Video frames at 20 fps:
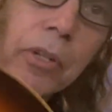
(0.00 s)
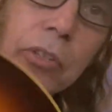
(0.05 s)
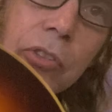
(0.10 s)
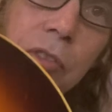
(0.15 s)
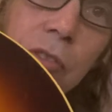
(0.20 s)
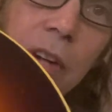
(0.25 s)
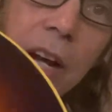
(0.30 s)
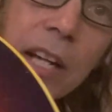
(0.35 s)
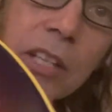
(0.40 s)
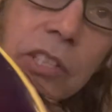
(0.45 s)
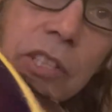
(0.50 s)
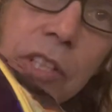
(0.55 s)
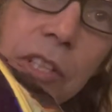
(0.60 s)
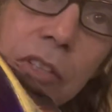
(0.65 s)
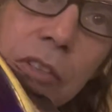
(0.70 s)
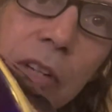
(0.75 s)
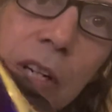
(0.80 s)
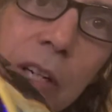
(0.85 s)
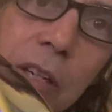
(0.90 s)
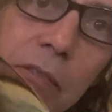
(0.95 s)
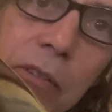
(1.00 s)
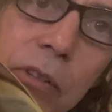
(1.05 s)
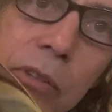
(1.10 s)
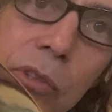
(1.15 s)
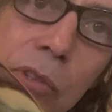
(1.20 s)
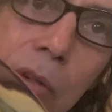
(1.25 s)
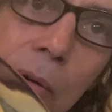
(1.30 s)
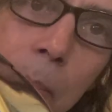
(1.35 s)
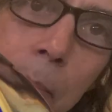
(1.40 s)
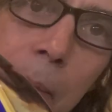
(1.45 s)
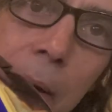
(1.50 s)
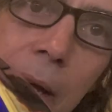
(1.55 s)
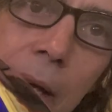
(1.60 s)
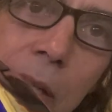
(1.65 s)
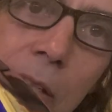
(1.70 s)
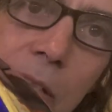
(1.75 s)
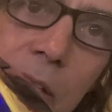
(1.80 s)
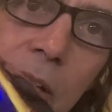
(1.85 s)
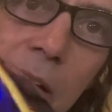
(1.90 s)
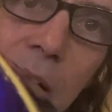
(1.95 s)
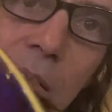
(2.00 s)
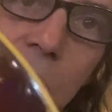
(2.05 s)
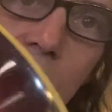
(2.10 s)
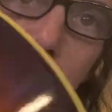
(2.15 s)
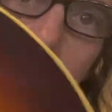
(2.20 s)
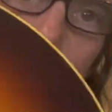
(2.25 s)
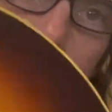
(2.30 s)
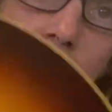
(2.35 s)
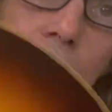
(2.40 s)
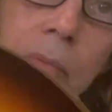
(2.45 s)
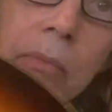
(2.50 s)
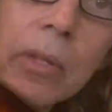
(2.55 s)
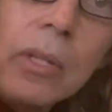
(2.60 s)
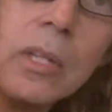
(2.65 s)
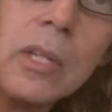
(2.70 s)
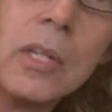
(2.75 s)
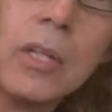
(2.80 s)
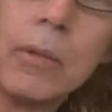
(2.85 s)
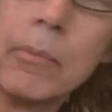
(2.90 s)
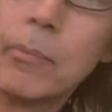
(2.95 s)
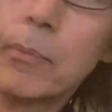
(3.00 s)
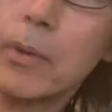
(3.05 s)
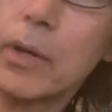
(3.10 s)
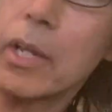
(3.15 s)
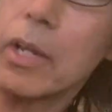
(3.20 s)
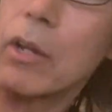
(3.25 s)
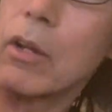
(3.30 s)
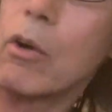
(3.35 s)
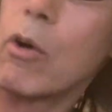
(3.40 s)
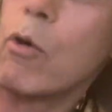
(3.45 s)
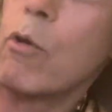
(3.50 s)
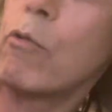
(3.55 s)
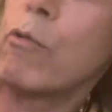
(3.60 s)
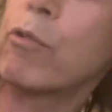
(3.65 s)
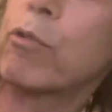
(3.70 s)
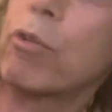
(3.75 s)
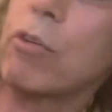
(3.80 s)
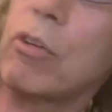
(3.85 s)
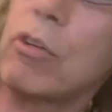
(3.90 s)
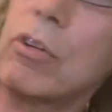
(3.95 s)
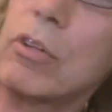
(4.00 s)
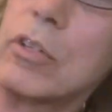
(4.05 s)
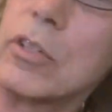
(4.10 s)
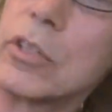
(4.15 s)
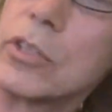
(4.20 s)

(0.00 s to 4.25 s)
scratch in it, you're not gonna feel so bad because it has some. But overall,